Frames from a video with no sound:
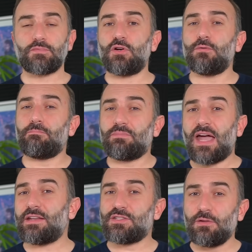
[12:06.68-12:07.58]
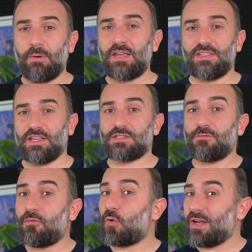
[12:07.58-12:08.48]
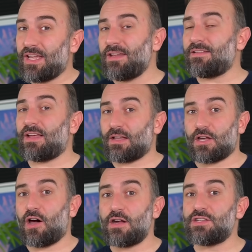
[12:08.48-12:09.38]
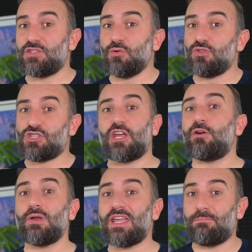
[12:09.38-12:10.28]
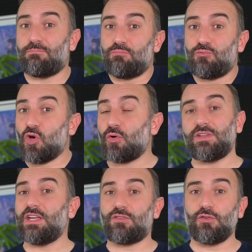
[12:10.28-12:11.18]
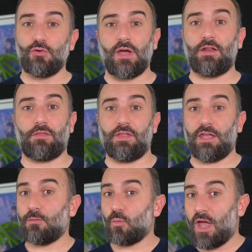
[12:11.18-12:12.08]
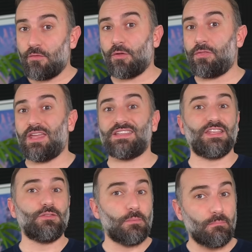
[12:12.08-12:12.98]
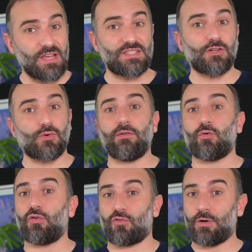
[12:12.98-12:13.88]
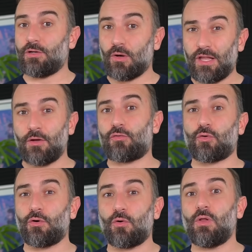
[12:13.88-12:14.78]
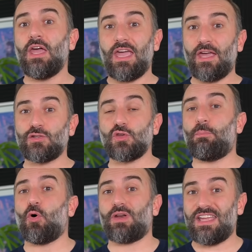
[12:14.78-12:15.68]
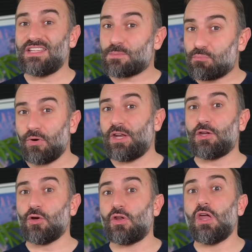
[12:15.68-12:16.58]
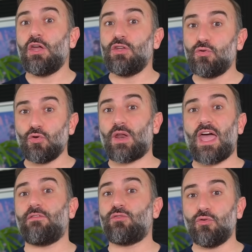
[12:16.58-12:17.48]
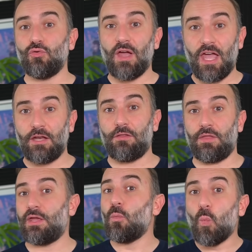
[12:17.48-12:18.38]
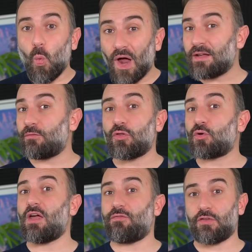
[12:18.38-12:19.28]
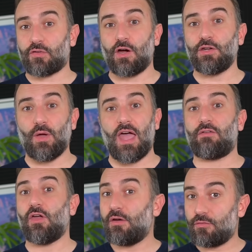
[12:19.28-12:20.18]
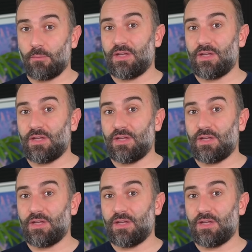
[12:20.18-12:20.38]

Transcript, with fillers: So that's the basics. For Intel cards, you generally don't need to do anything. Everything is in the Mesa drivers or in the Linux kernel, and support is pretty good. You don't have to do anything, whatever the graphics card you have from